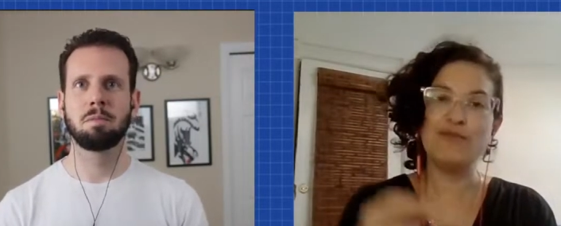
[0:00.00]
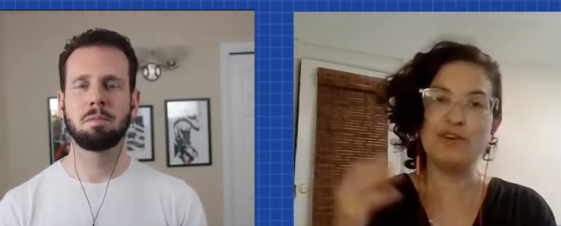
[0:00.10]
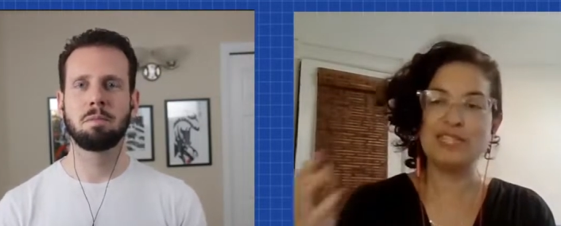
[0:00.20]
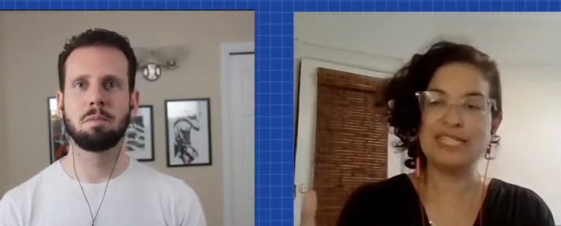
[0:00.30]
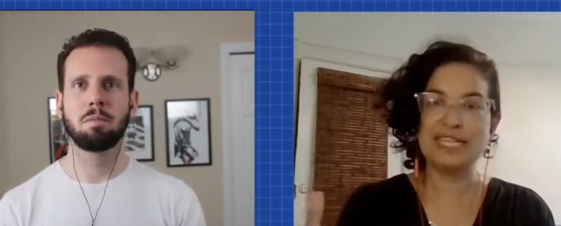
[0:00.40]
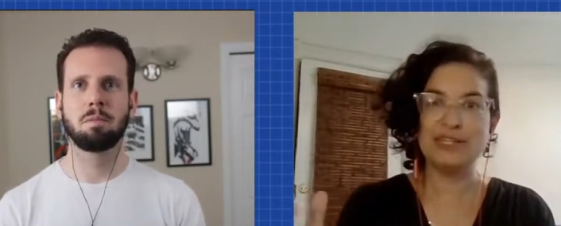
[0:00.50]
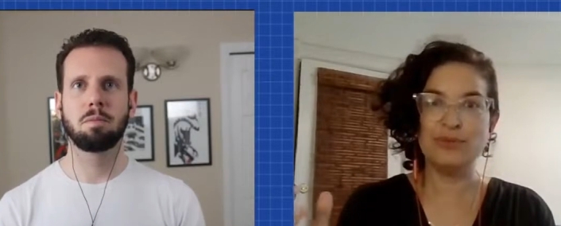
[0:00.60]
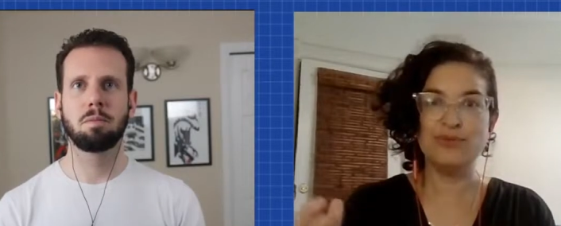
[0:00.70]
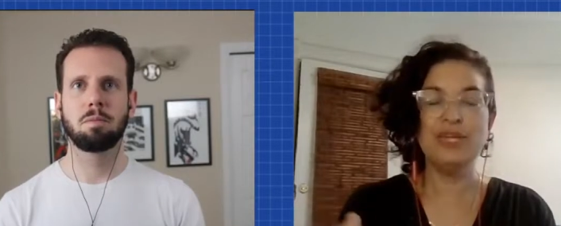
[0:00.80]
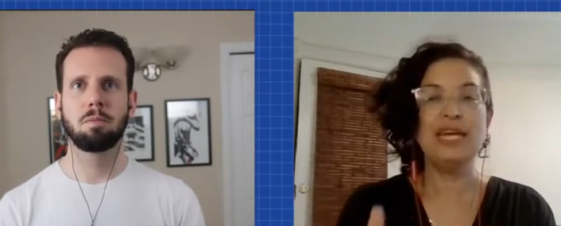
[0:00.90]
Speaker 1: And that's, I
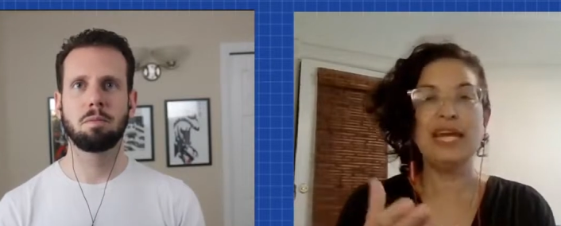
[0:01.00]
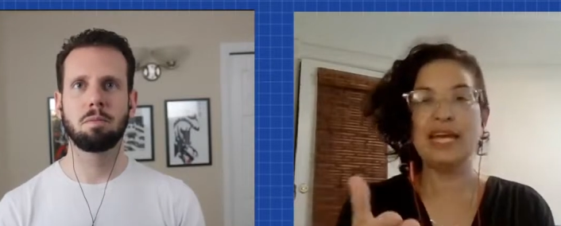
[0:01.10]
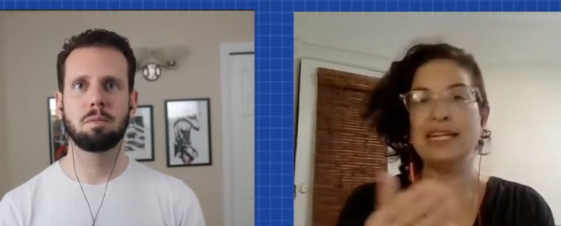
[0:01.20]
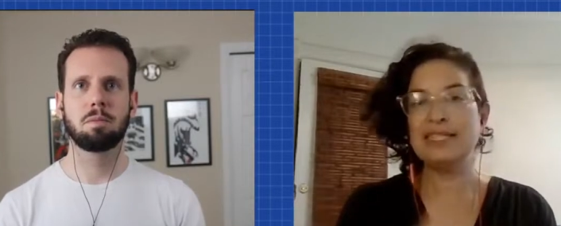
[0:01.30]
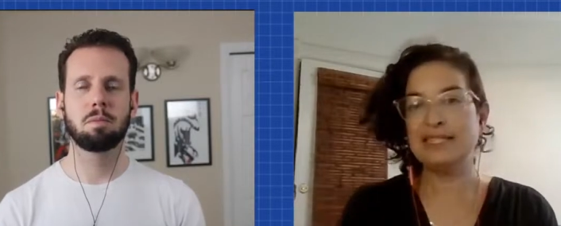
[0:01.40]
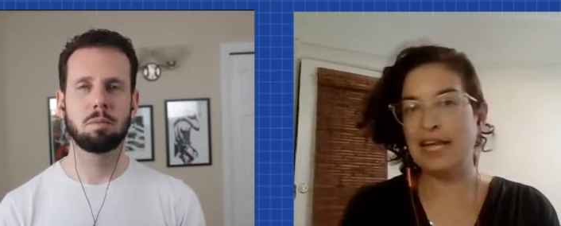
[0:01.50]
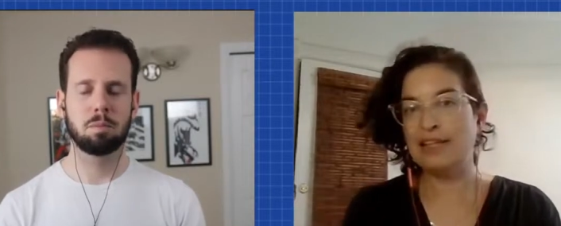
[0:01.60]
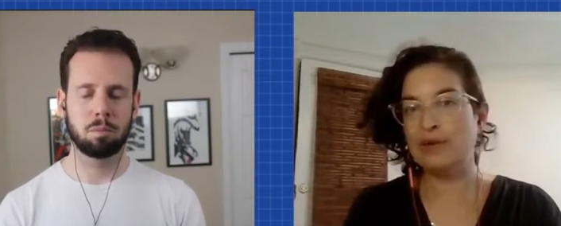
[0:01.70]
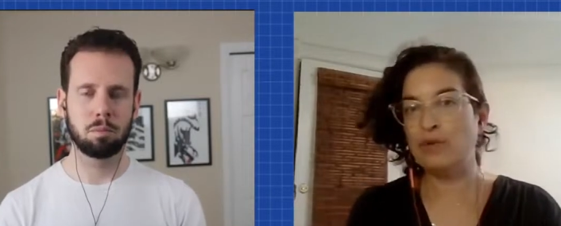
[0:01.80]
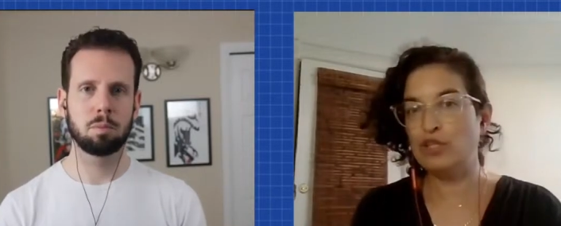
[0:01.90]
think, what you were saying, Mark,
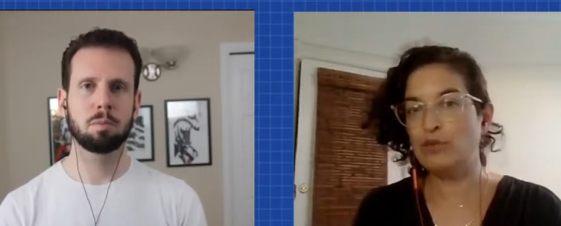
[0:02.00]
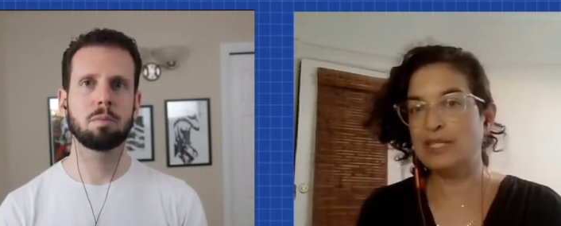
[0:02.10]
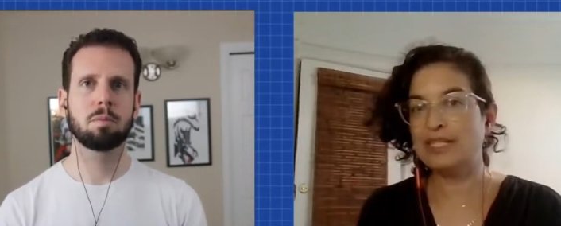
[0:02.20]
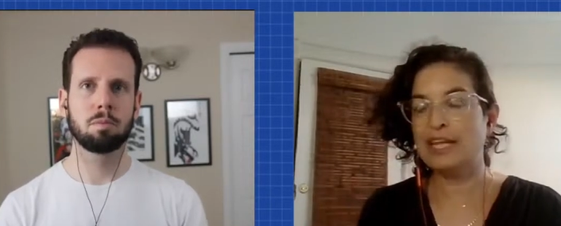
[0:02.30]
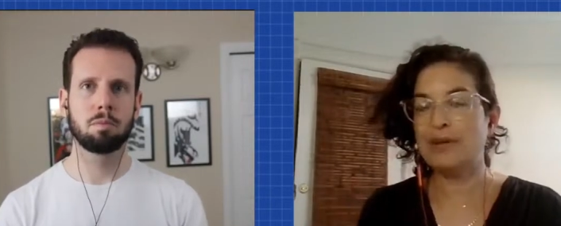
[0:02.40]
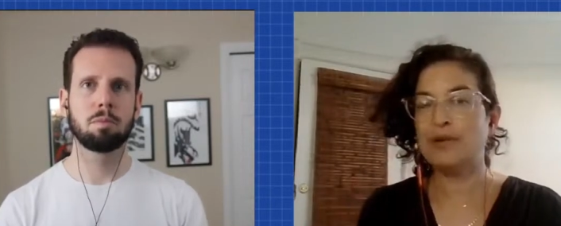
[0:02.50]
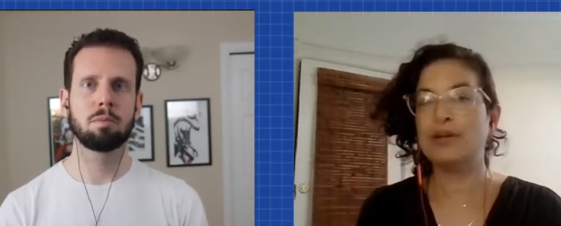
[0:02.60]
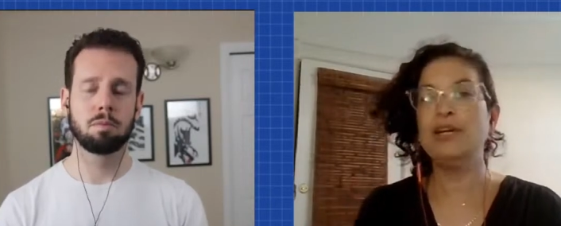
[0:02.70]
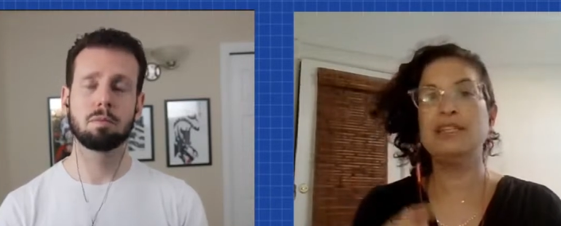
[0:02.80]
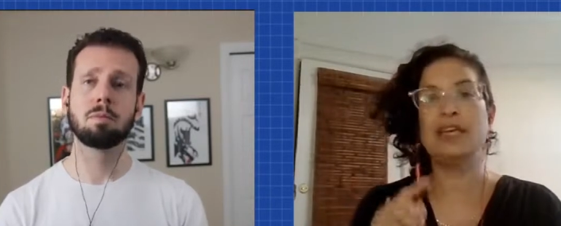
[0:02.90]
taking care of your
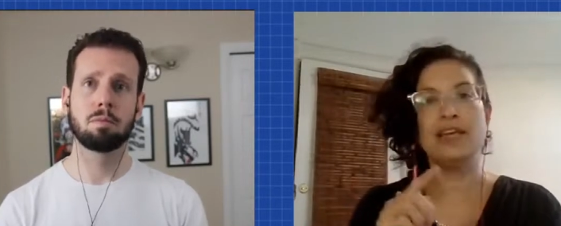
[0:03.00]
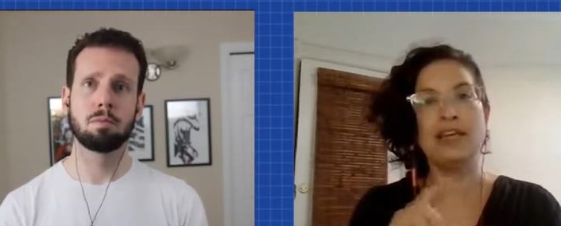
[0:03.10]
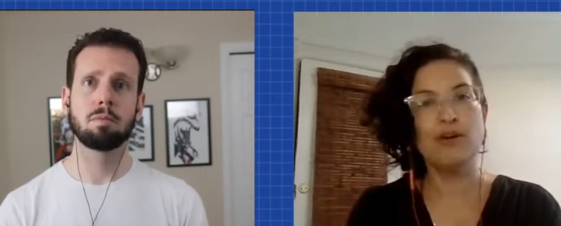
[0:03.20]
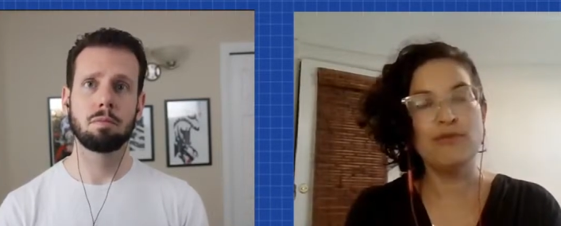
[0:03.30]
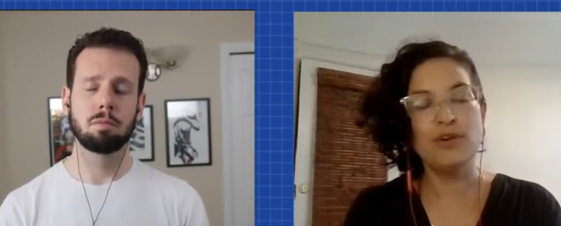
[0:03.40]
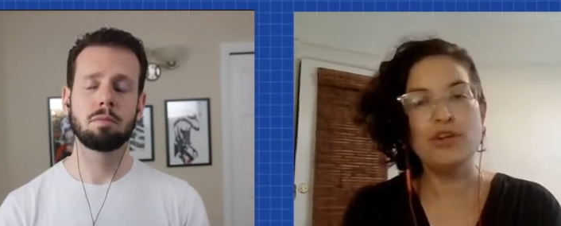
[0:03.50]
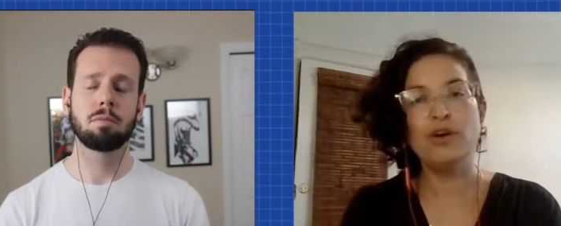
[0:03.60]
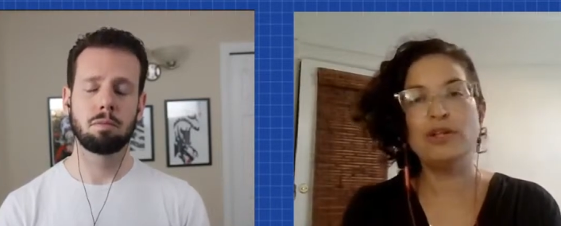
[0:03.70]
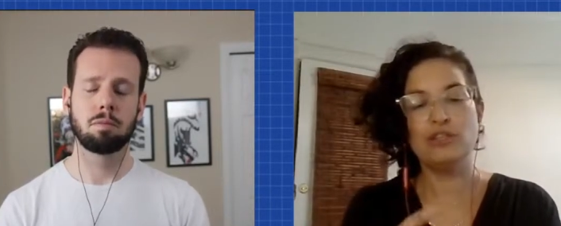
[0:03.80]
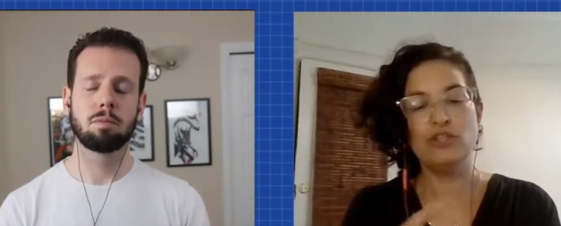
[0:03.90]
knowledge, your
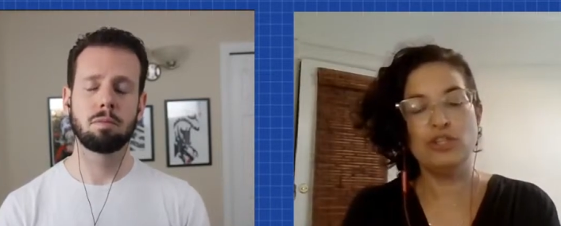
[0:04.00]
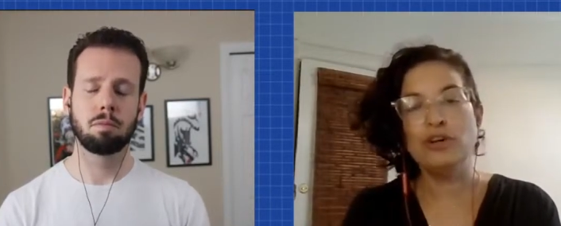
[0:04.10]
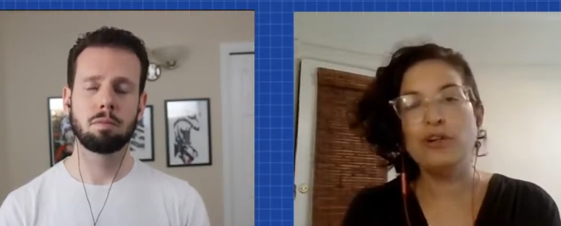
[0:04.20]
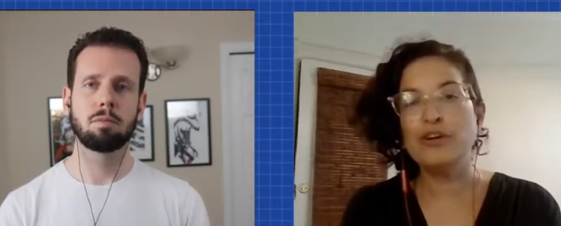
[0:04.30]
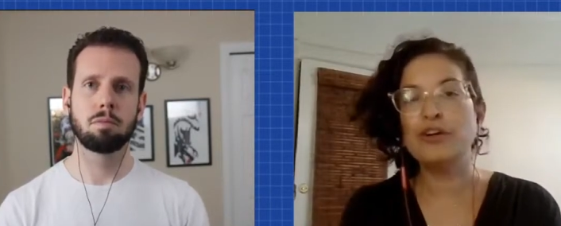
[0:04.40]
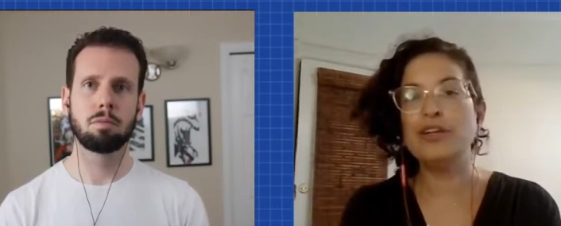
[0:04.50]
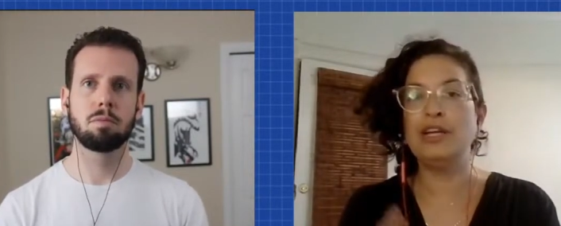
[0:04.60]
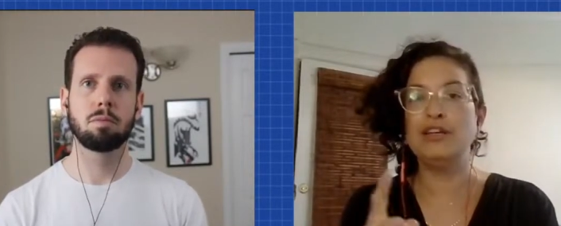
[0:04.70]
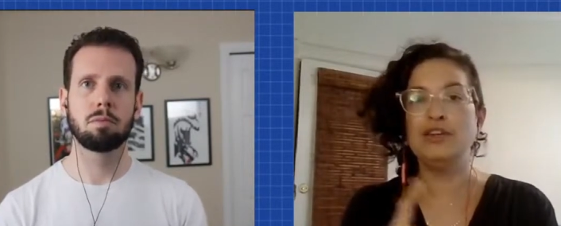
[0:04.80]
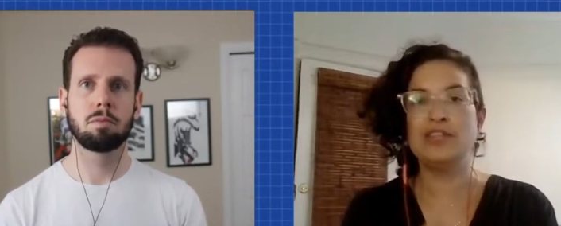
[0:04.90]
learning, your sense of
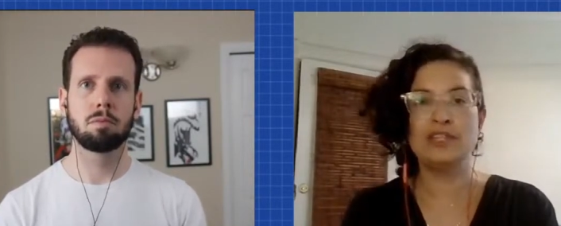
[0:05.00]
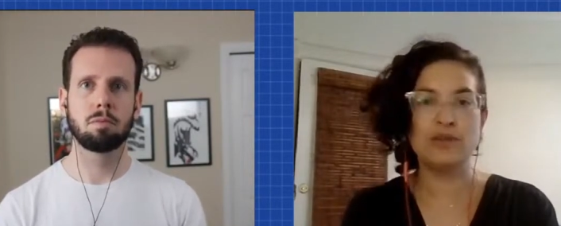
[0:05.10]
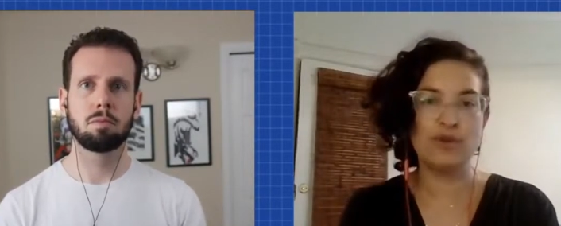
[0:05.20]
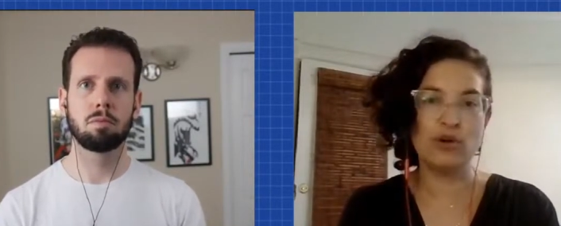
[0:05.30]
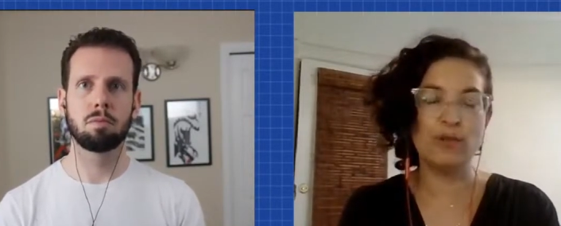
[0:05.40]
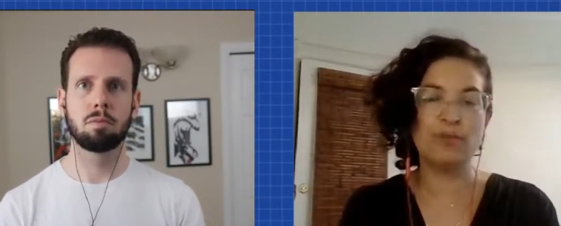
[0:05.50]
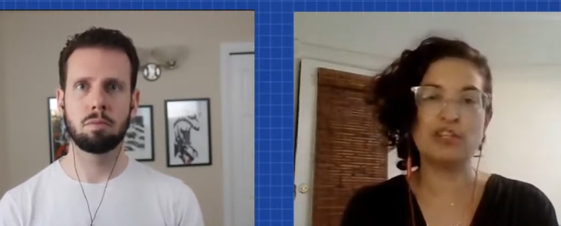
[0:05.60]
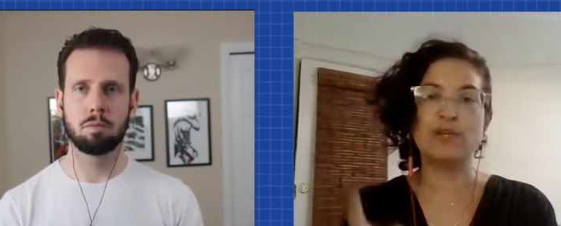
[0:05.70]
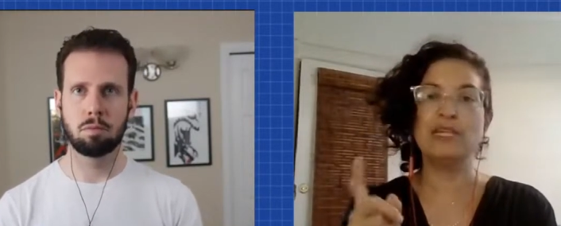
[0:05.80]
accomplishment, taking care of